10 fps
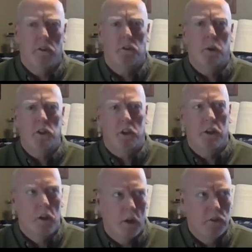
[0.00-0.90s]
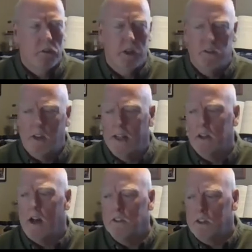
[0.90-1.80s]
especially those of us at
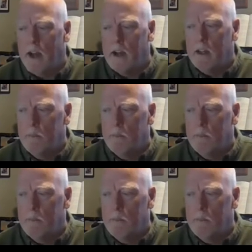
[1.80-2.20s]
Gonzaga.